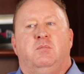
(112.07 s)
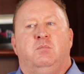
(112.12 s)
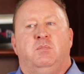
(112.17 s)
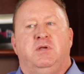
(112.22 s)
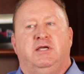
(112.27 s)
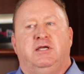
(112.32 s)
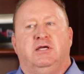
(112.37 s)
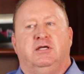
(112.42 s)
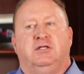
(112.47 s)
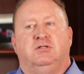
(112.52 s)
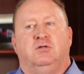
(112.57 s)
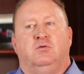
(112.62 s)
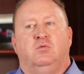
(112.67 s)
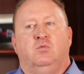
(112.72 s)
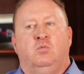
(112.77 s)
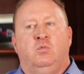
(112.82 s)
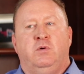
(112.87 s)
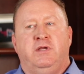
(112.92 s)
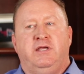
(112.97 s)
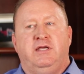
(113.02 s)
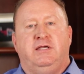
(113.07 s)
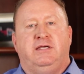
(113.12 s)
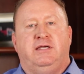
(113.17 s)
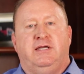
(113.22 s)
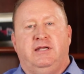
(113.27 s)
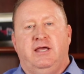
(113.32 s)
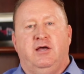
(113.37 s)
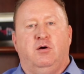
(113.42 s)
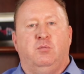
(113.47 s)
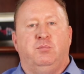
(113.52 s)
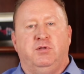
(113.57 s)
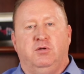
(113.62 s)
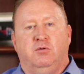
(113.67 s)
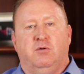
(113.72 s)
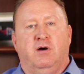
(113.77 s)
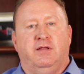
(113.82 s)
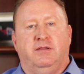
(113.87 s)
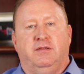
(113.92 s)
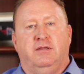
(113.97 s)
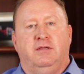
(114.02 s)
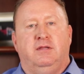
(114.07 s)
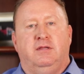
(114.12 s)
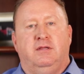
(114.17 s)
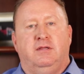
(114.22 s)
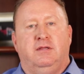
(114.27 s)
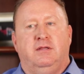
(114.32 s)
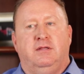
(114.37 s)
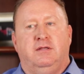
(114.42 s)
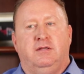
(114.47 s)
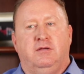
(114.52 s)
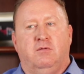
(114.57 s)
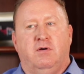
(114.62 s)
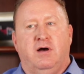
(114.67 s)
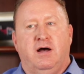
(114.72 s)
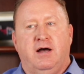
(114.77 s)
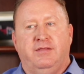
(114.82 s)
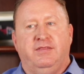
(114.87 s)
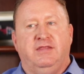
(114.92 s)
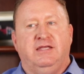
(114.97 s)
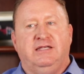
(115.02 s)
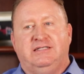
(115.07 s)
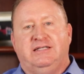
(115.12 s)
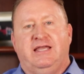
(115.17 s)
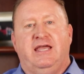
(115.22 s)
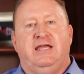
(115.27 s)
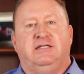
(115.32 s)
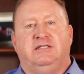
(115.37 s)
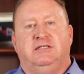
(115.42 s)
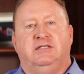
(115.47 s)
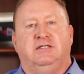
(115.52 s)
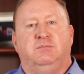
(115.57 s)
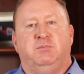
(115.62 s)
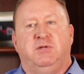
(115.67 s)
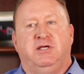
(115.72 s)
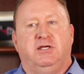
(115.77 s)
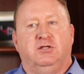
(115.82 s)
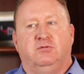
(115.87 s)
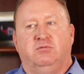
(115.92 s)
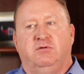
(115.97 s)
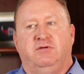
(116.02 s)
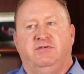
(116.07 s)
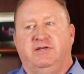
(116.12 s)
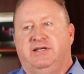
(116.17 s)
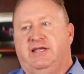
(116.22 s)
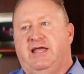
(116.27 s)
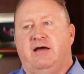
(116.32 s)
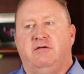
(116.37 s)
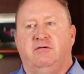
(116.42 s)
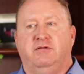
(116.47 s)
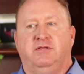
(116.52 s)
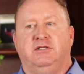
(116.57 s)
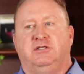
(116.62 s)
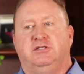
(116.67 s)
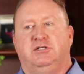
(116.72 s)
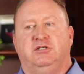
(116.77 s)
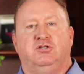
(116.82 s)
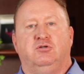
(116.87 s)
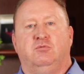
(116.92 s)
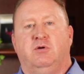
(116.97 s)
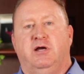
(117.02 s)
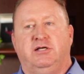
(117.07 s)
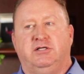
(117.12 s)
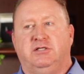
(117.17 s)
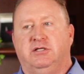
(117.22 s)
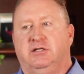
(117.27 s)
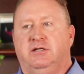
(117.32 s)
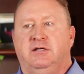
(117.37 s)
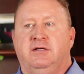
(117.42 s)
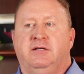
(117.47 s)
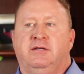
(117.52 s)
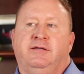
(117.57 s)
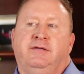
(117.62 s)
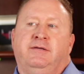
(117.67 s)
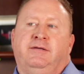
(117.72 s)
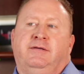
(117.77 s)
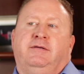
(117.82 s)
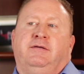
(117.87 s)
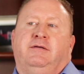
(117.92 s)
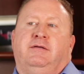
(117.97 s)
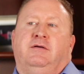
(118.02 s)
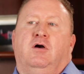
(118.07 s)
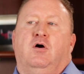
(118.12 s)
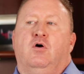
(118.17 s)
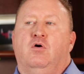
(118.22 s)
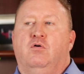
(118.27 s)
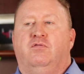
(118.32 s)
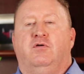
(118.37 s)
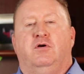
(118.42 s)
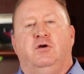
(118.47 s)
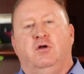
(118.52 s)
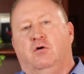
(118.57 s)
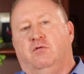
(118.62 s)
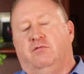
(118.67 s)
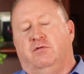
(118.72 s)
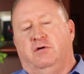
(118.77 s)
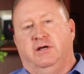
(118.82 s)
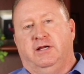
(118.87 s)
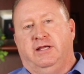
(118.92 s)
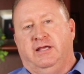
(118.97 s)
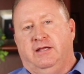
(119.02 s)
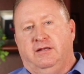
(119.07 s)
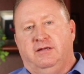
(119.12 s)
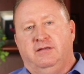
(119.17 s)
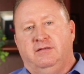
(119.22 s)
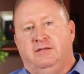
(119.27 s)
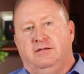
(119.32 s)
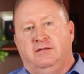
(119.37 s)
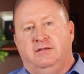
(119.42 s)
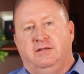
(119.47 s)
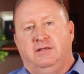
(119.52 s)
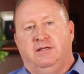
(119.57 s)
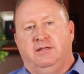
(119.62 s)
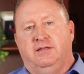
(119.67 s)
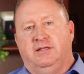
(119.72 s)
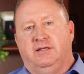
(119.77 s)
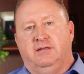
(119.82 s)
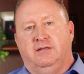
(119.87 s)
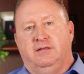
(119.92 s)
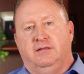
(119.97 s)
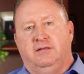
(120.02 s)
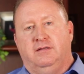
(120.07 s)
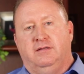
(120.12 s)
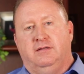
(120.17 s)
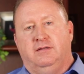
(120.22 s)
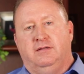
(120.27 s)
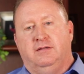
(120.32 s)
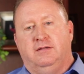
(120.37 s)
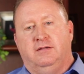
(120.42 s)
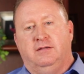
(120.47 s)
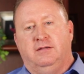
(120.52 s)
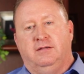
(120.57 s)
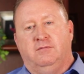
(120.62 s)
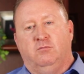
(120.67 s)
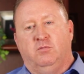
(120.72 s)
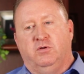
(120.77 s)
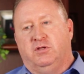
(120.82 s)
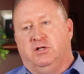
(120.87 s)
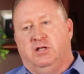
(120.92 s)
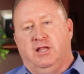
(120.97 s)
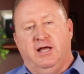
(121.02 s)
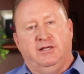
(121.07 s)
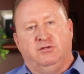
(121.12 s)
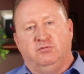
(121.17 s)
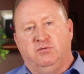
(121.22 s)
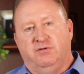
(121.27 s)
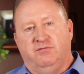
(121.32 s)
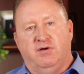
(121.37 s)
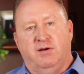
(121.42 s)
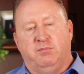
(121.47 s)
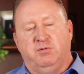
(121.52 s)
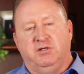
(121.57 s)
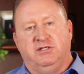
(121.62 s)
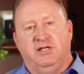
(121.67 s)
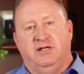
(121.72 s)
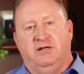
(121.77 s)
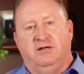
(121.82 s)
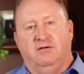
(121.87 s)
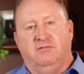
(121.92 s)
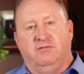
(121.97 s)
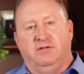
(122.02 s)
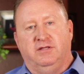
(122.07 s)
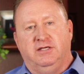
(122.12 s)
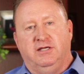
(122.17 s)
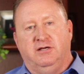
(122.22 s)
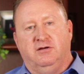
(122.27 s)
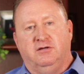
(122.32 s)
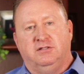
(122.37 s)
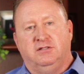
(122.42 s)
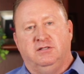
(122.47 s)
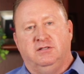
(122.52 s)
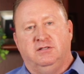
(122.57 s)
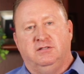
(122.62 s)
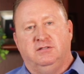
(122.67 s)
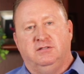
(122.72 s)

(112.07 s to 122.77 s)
because we can help you on these cases, because we've encountered this situation over and over again with clients we've represented over the years.